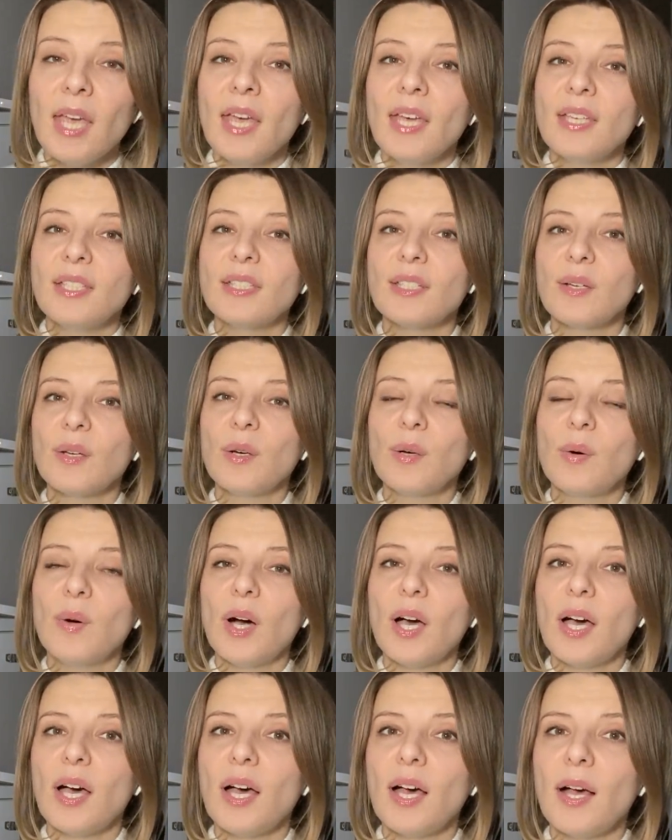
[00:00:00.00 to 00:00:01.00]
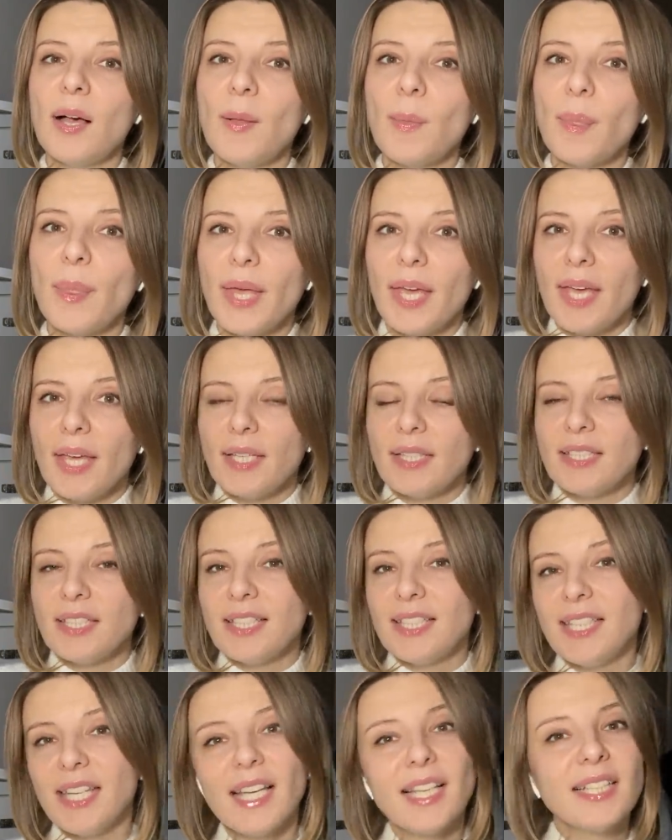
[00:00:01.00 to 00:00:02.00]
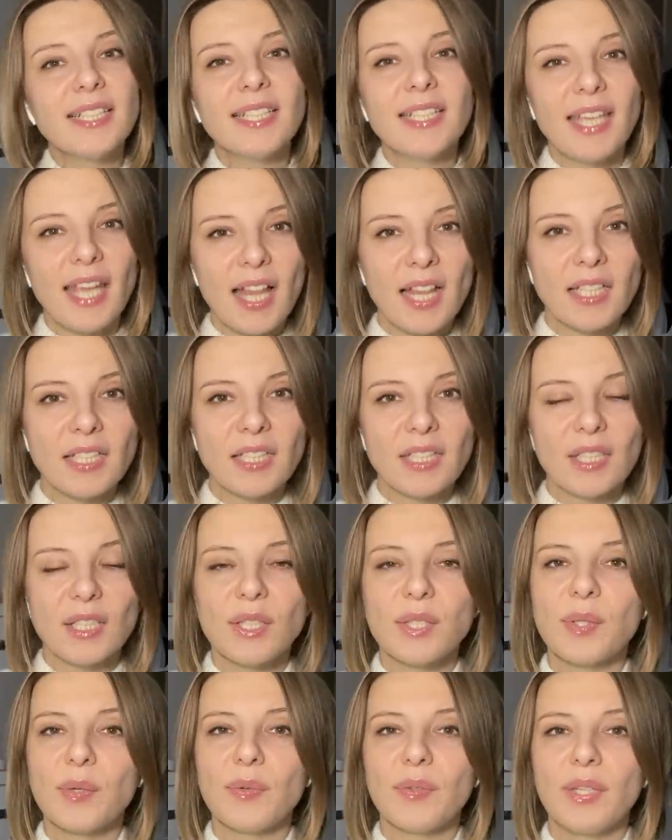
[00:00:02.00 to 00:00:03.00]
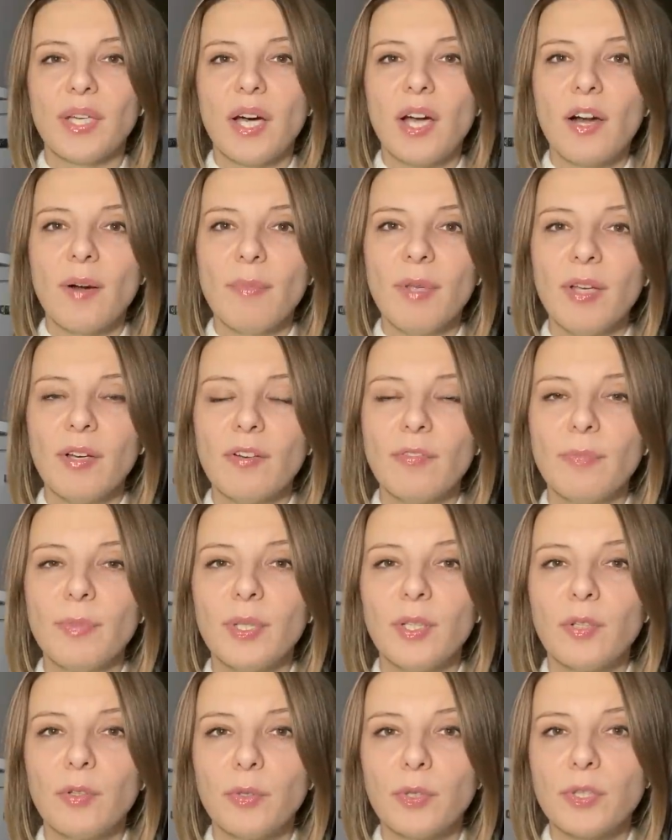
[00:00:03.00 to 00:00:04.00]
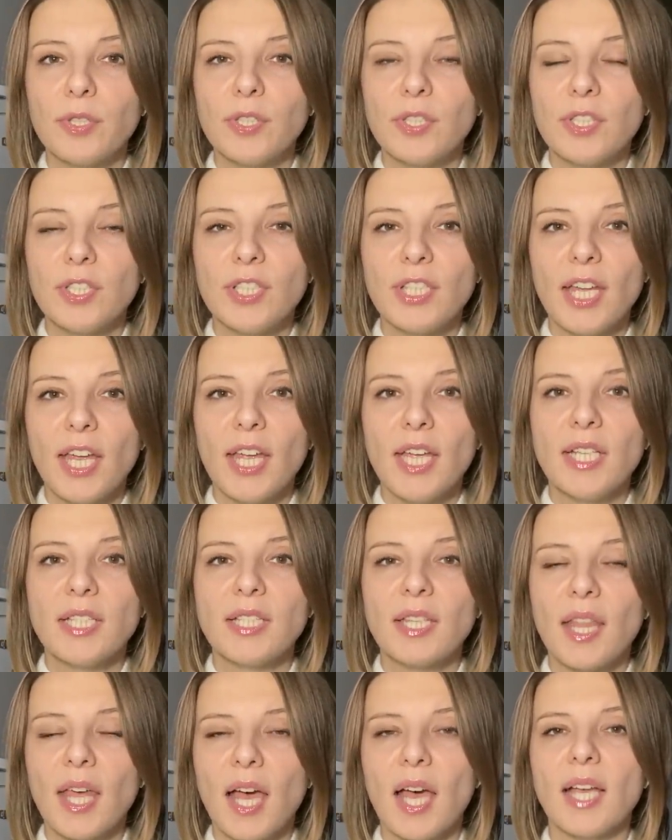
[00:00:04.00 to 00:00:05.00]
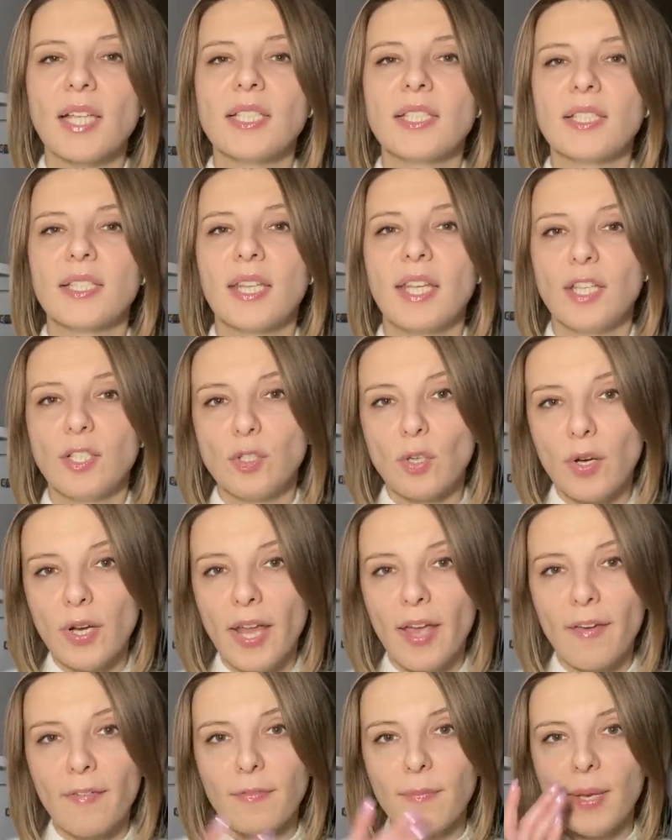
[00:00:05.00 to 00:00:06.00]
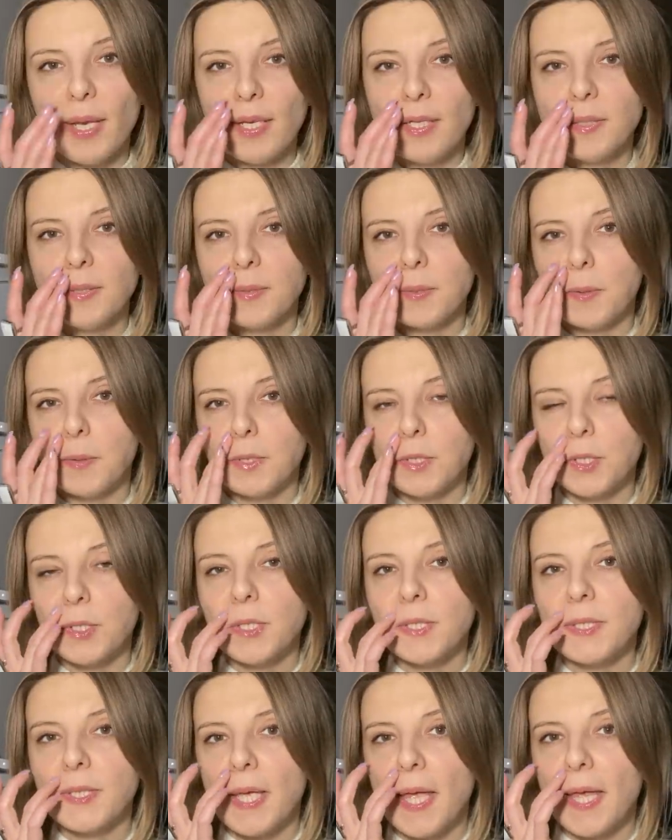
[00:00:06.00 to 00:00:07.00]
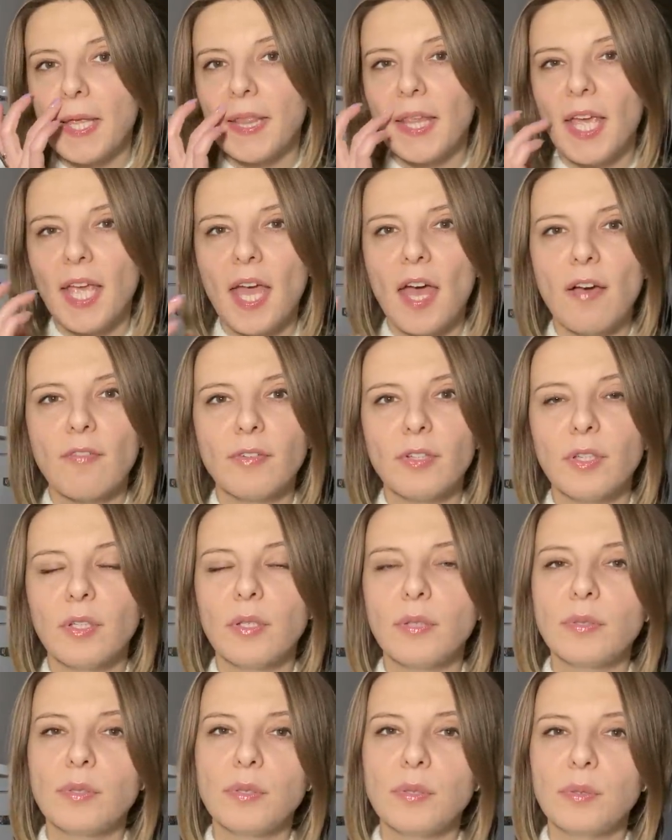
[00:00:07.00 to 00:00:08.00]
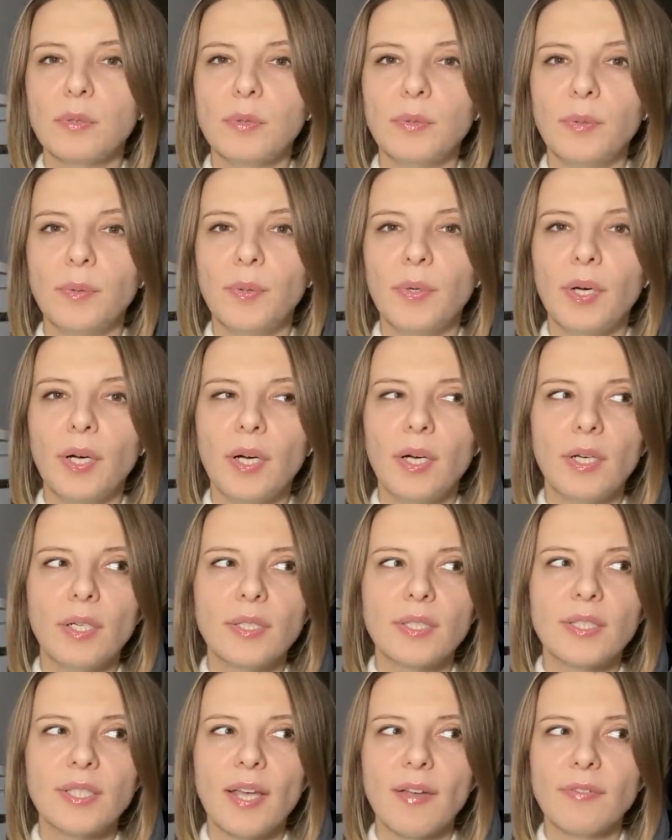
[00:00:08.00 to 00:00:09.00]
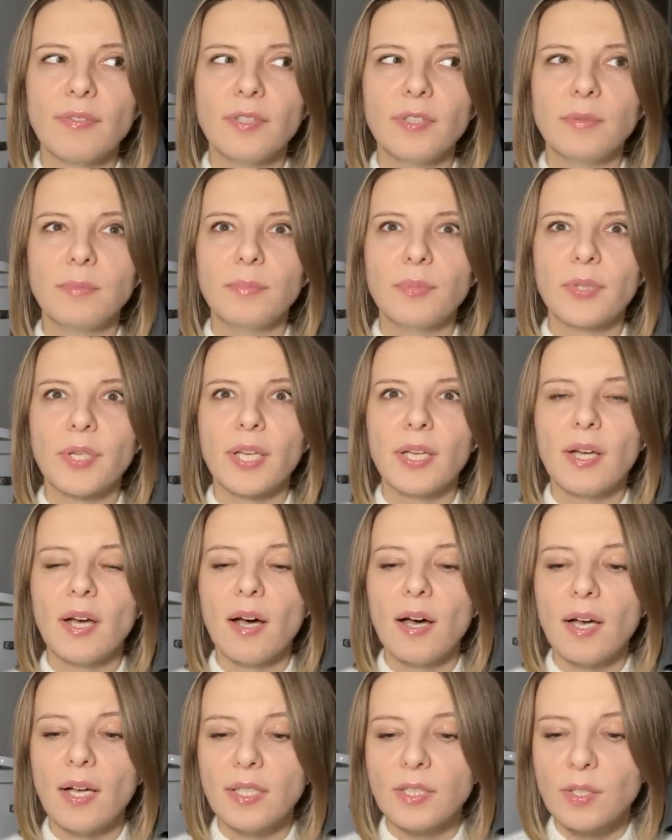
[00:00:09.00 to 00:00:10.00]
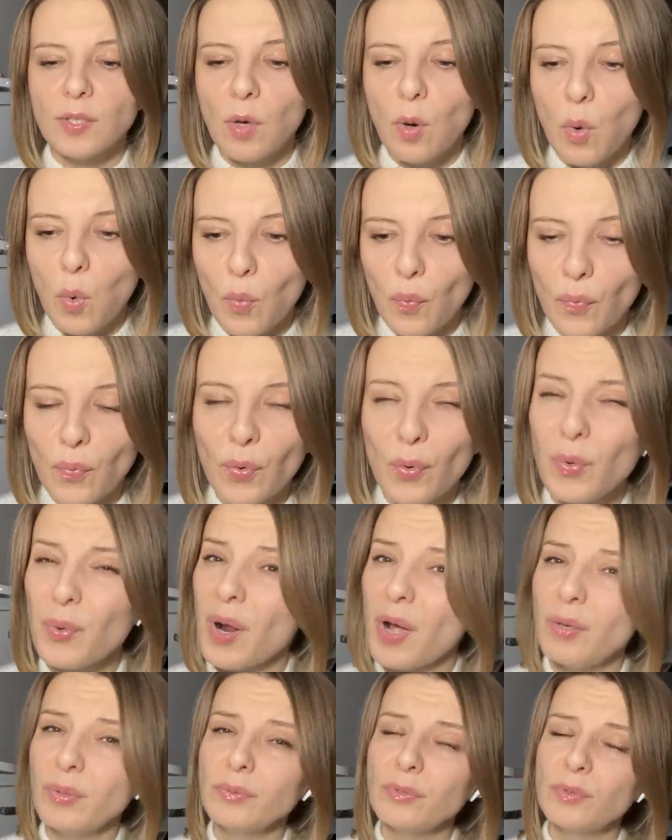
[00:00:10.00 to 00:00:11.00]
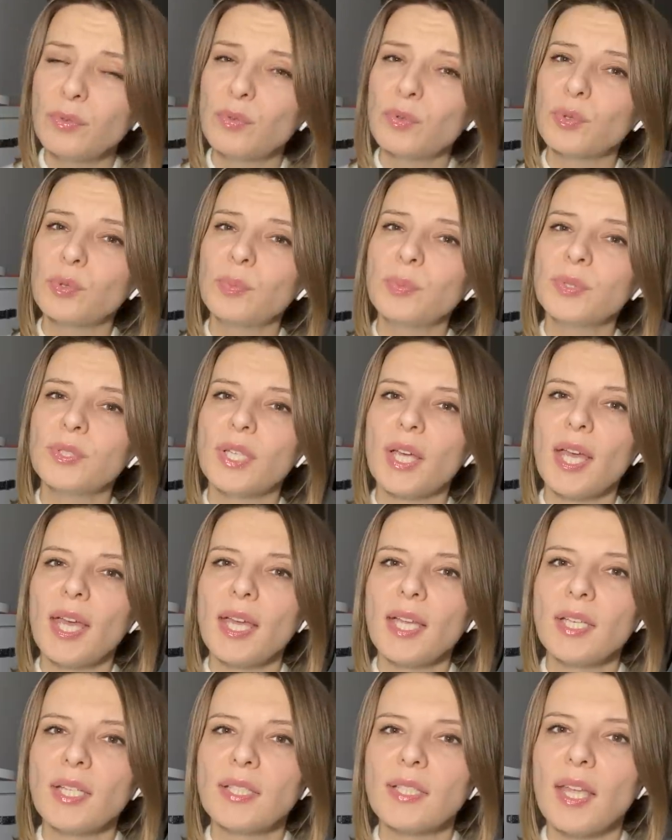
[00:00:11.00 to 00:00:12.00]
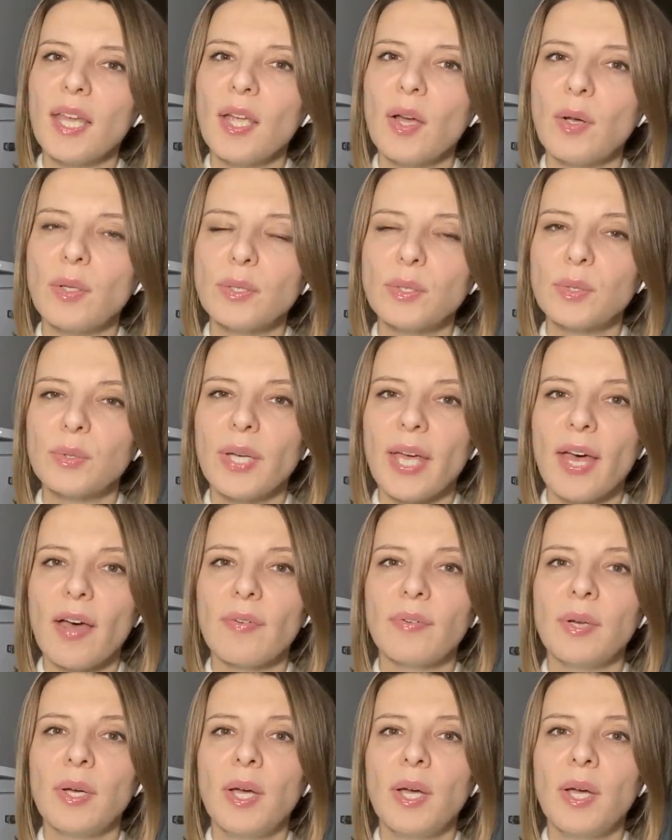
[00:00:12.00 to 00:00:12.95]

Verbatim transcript: So uh, the detailed analysis of the army of Belarus states that they don't have many soldiers. They have close to uh, seven brigades of ground troops, and they also have